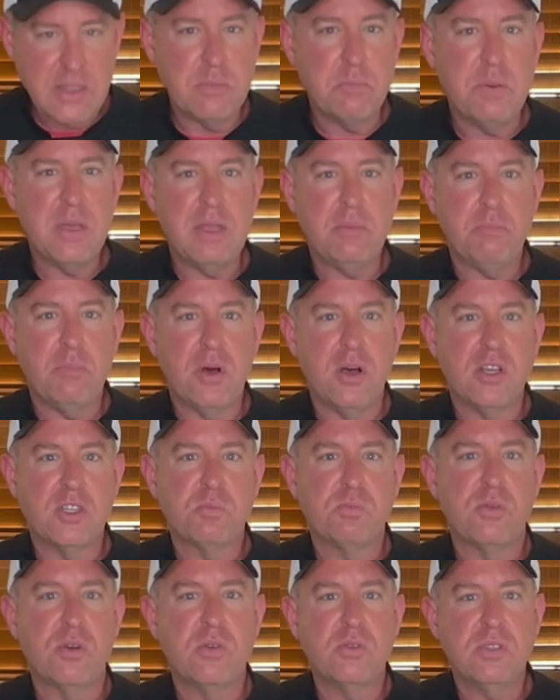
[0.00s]
the Pit Boss
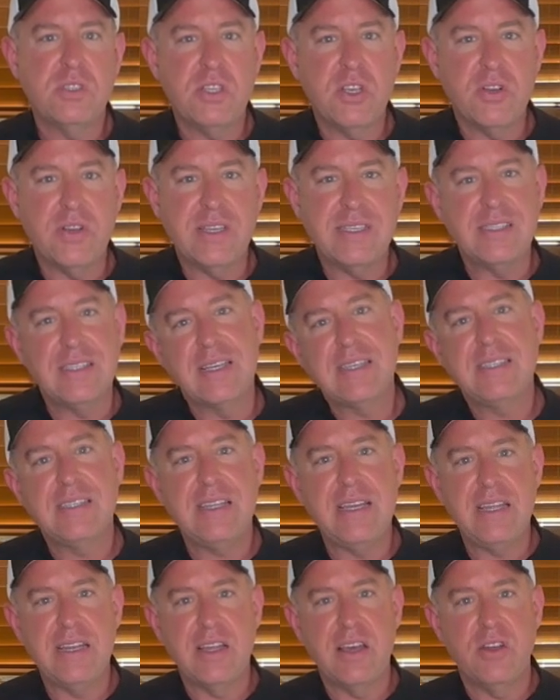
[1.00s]
Pro Series
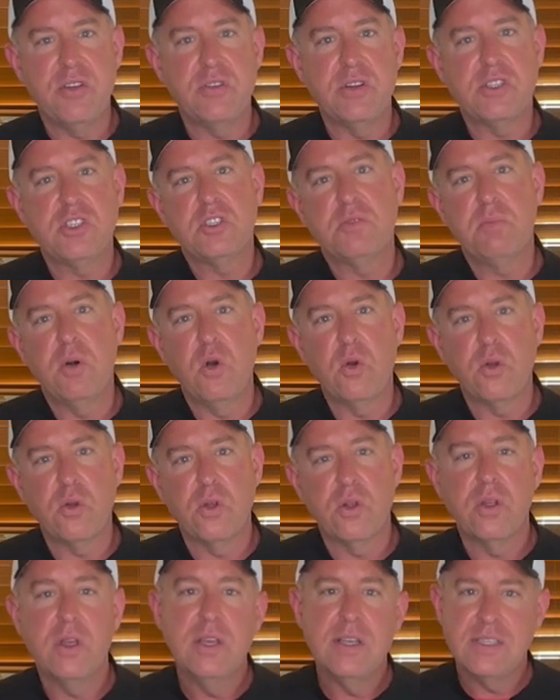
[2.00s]
1600
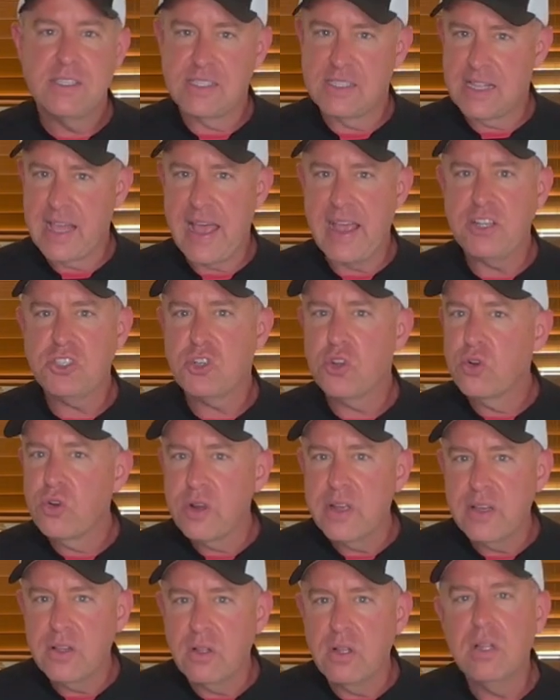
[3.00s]
smoker /
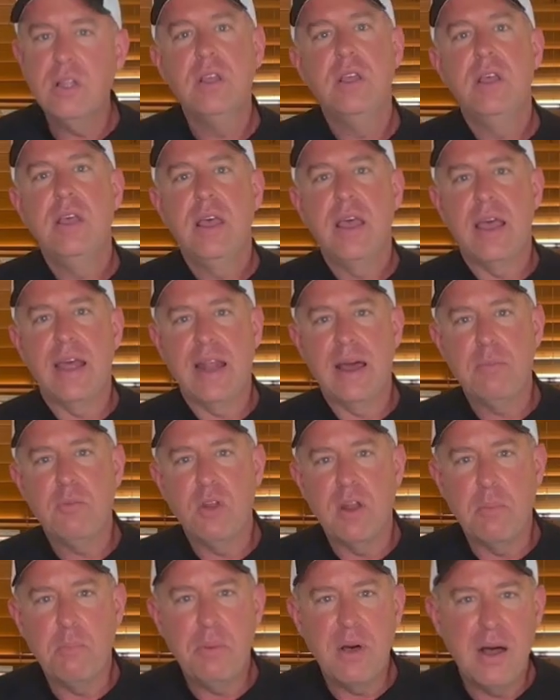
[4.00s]
grill, and I'm
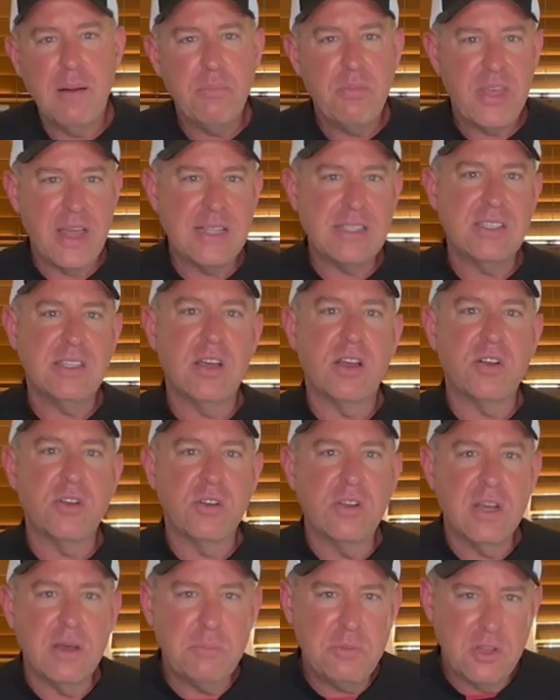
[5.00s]
going to pump that
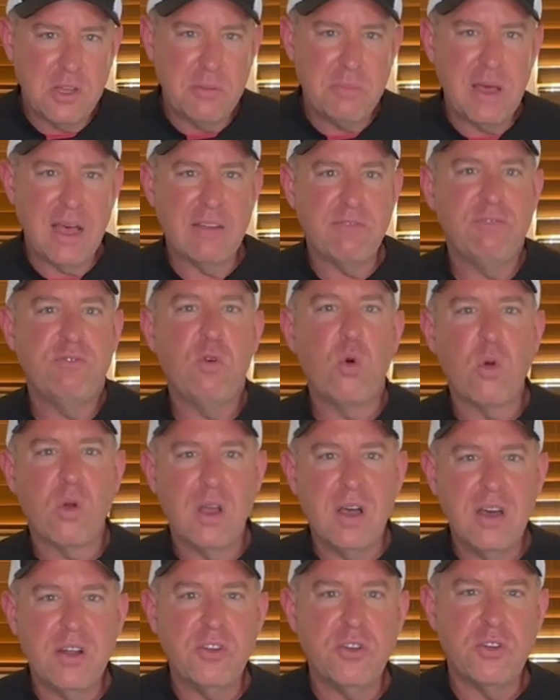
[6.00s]
sucker up to about
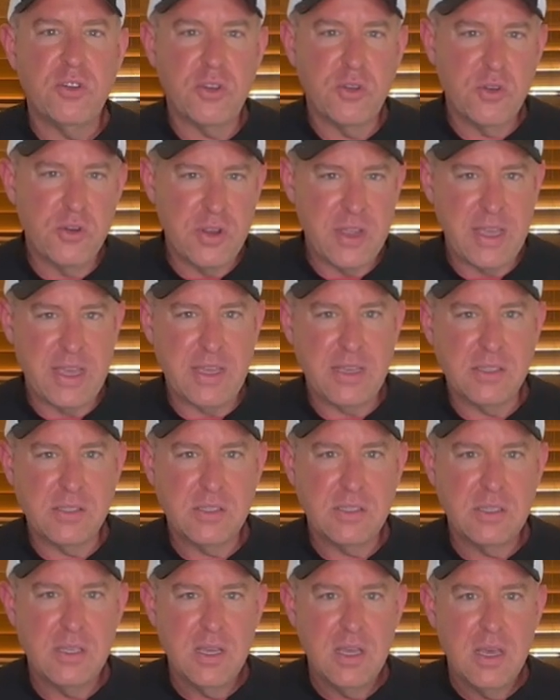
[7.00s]
400
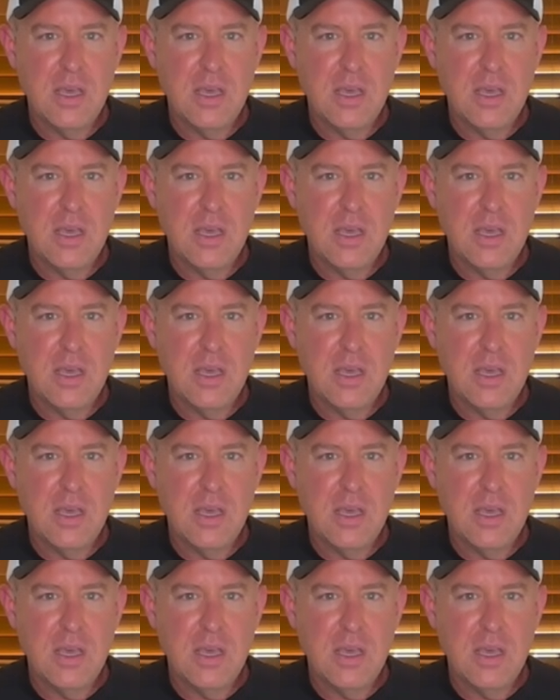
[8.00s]
degrees.